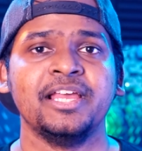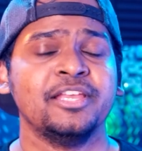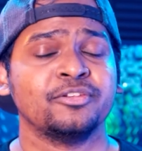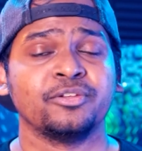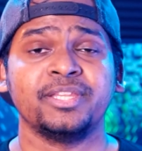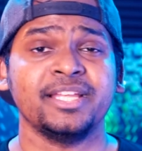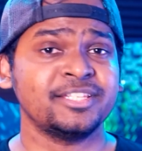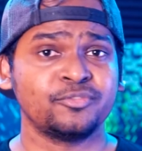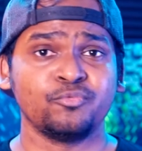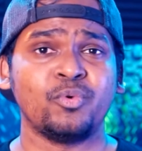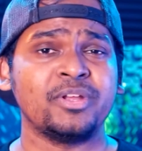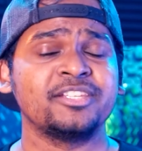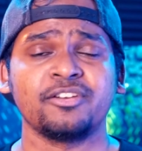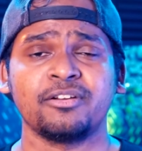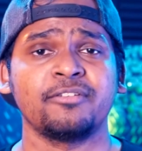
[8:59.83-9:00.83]
So that's
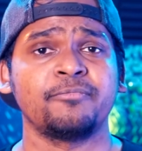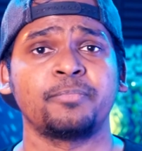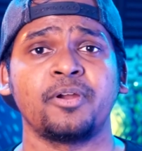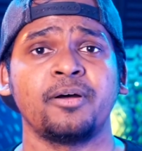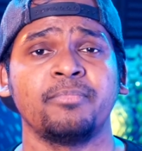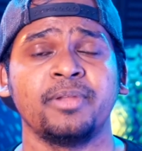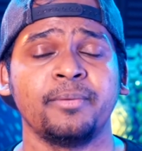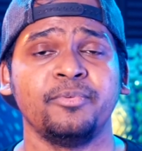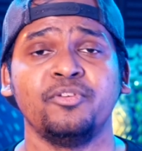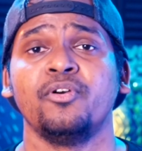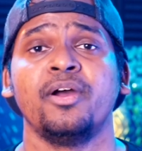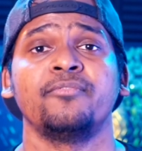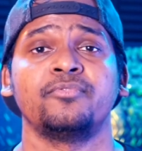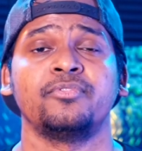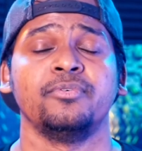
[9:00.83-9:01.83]
one sort of problem you
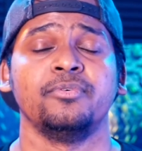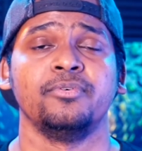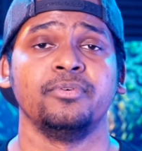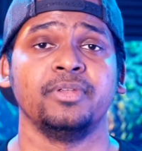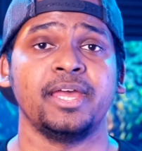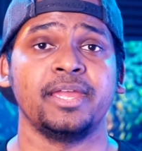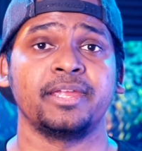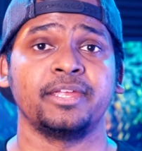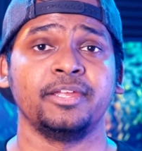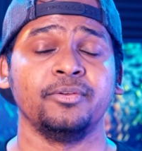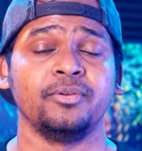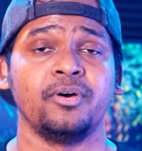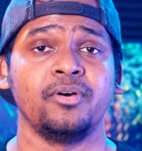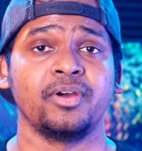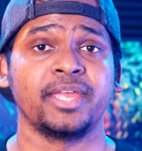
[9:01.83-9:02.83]
have to
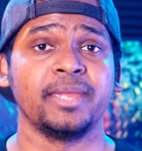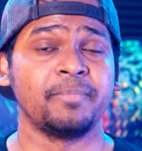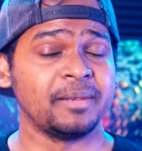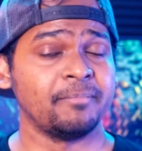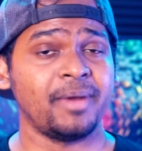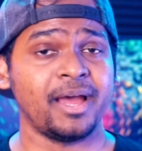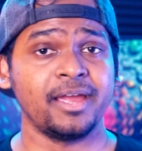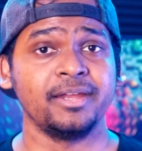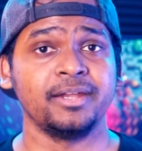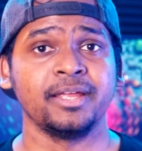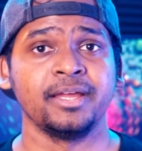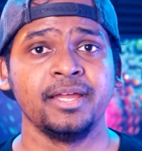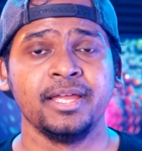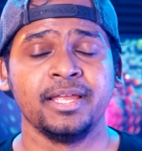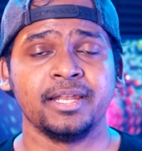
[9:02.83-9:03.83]
keep in mind.
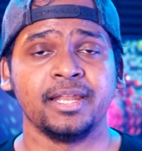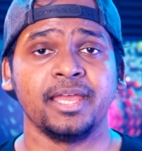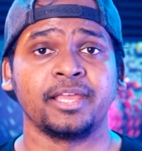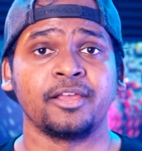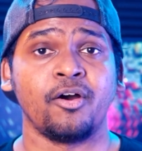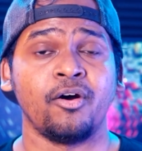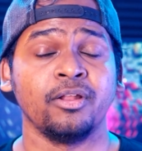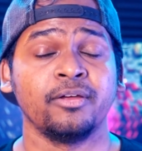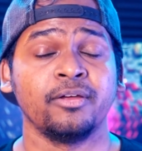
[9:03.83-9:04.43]
Like all